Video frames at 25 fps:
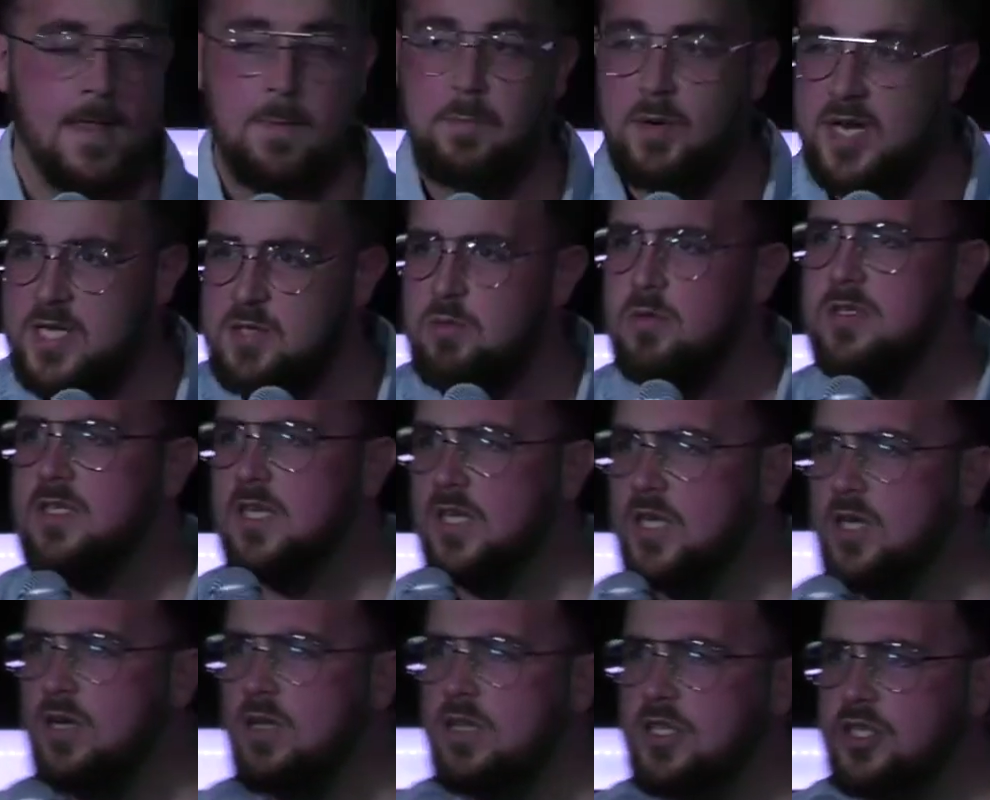But this was
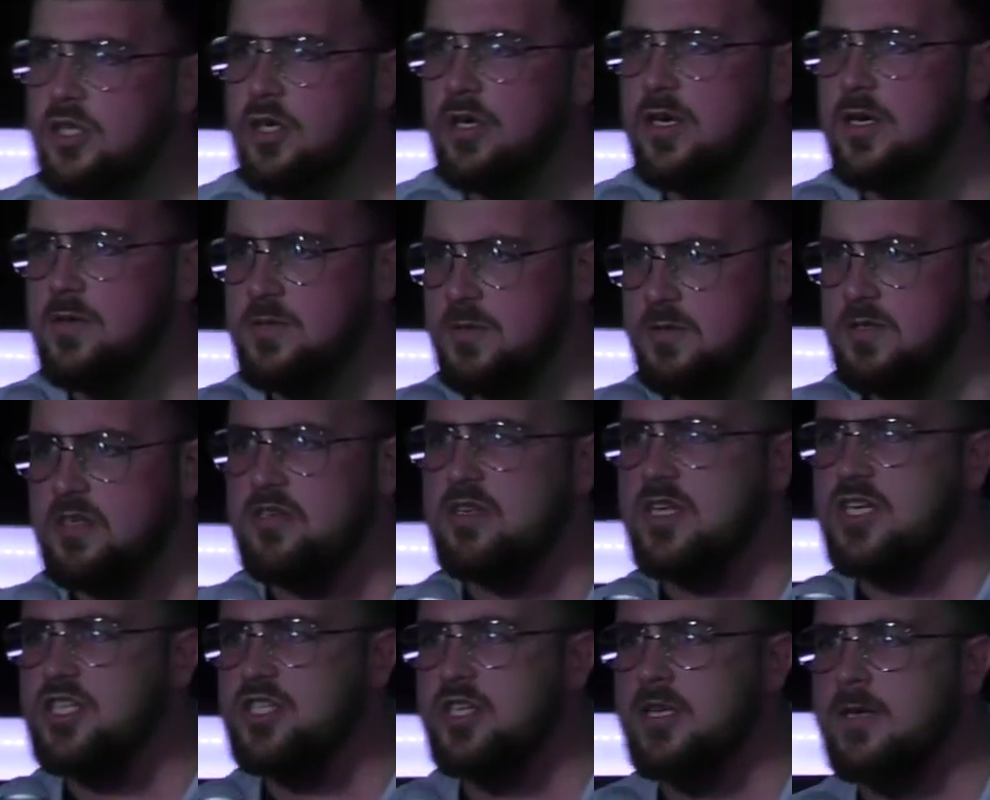the culture. This was
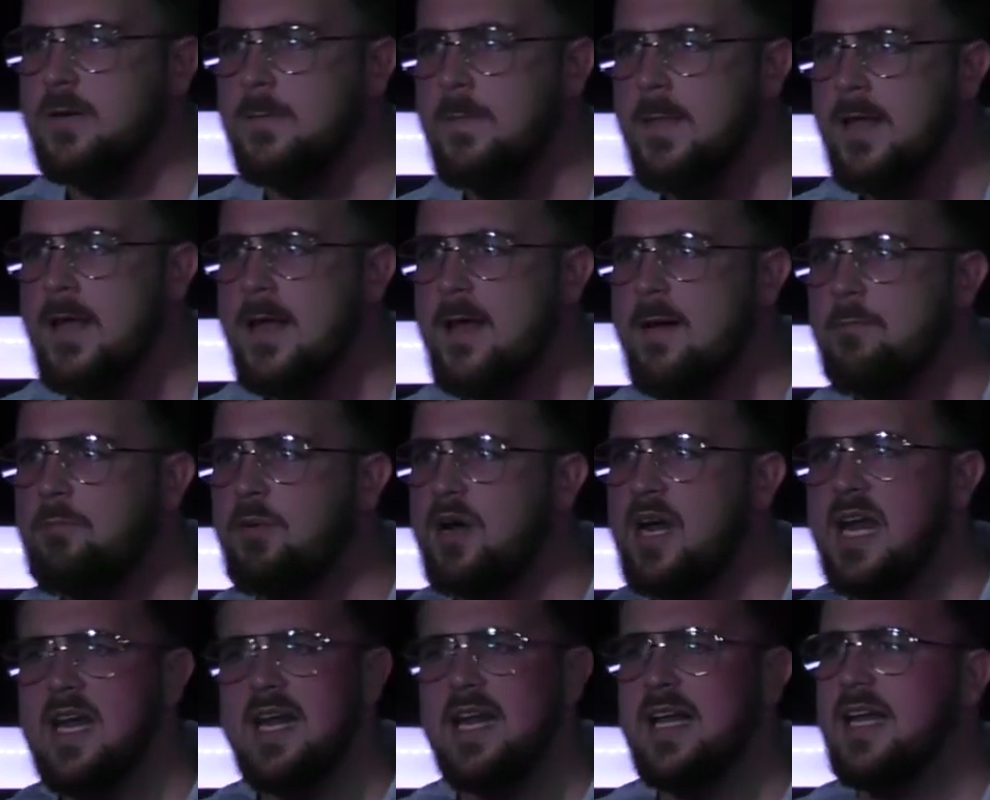tradition.
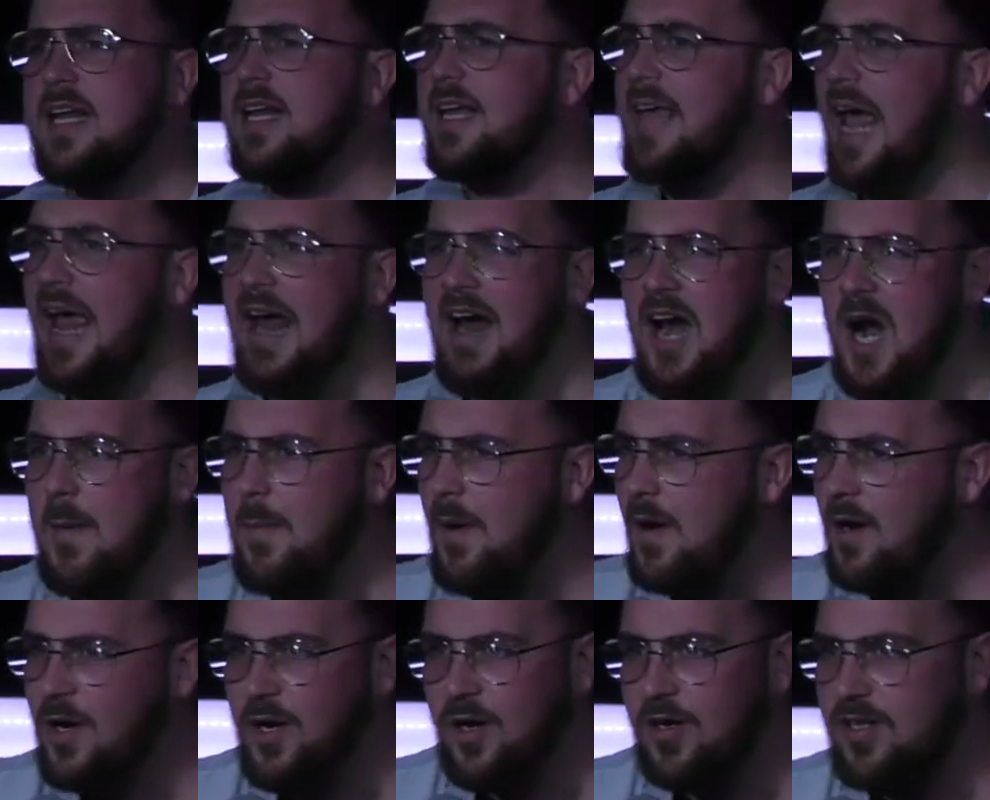But he didn't care
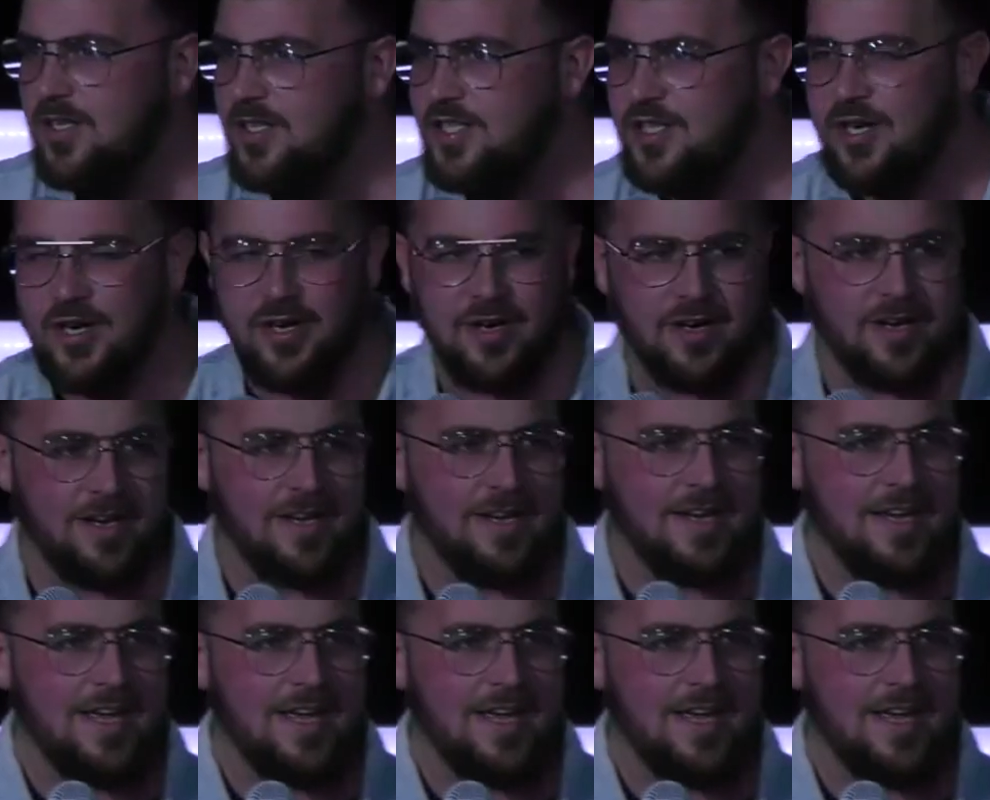about culture.